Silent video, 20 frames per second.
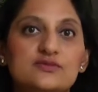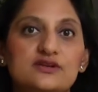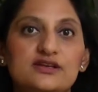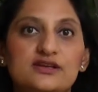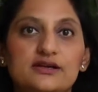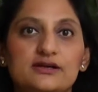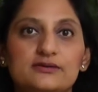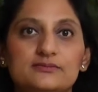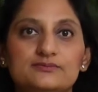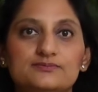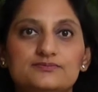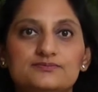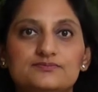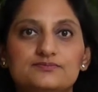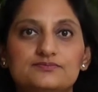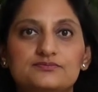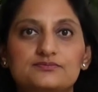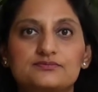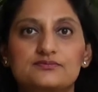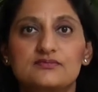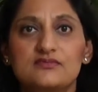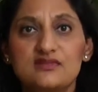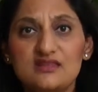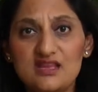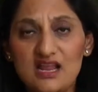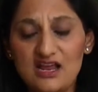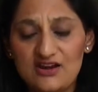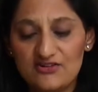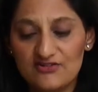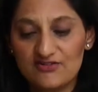media.
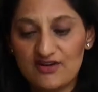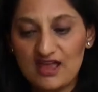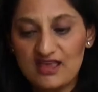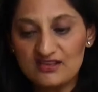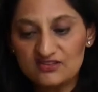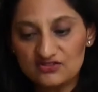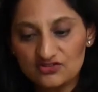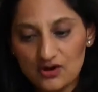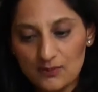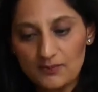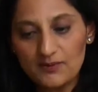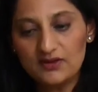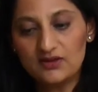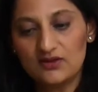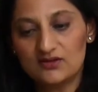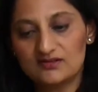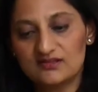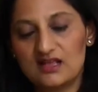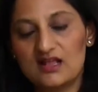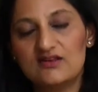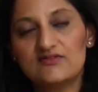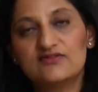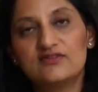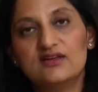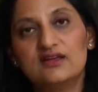Try stopping yourself